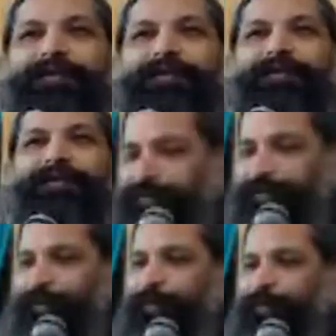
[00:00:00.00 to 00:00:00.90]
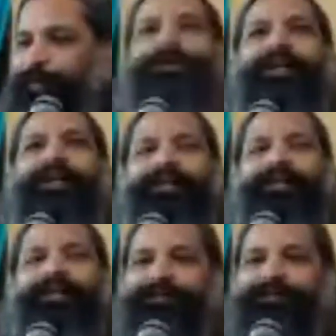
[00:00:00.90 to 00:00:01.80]
The group
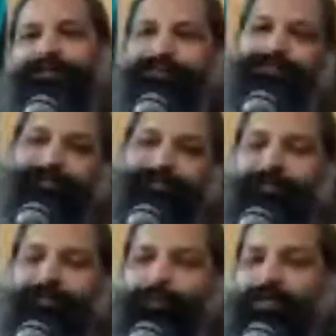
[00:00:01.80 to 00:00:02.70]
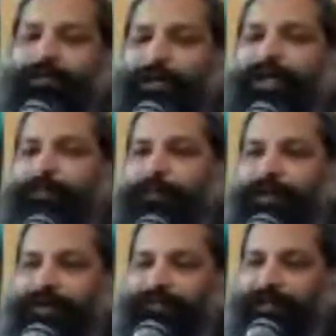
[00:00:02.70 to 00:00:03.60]
that, the main
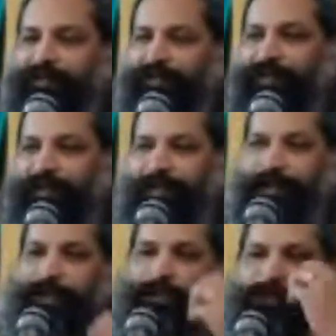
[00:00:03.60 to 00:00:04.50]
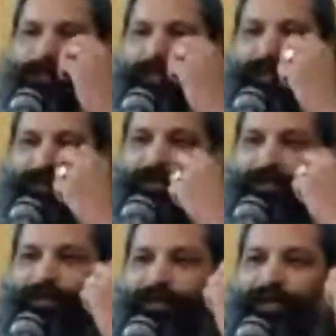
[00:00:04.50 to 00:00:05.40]
public function that I
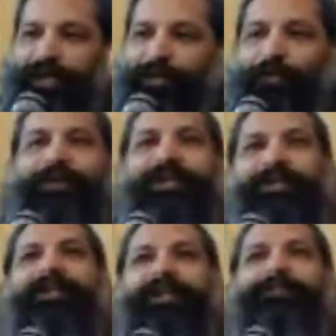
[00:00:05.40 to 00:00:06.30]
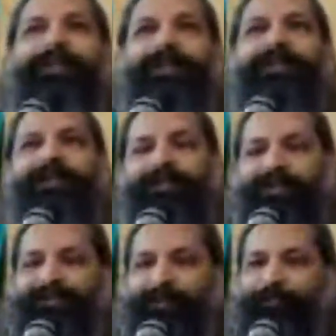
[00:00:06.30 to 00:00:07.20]
had already heard me earlier
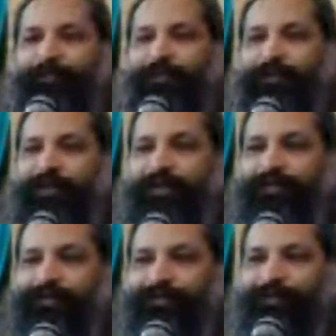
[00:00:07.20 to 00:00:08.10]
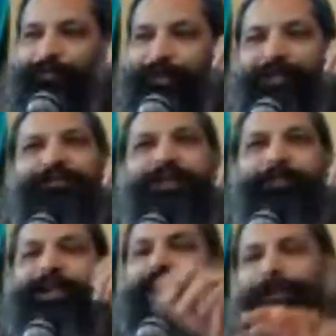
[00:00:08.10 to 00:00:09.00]
in some context. So many of them
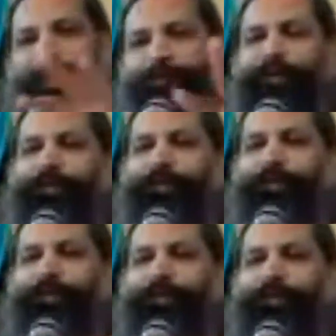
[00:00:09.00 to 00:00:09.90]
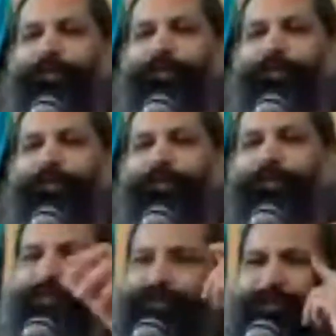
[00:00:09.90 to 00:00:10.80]
came, and by word,
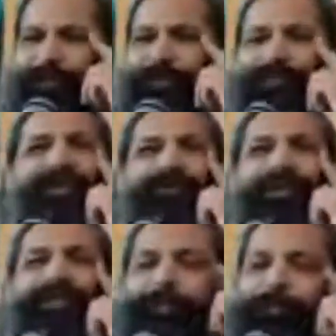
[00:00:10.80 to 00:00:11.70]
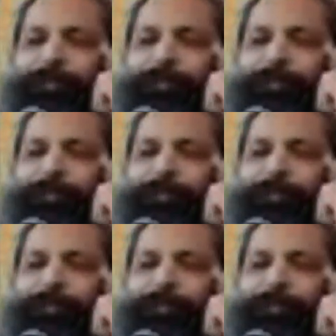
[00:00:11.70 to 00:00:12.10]
almost 70 people.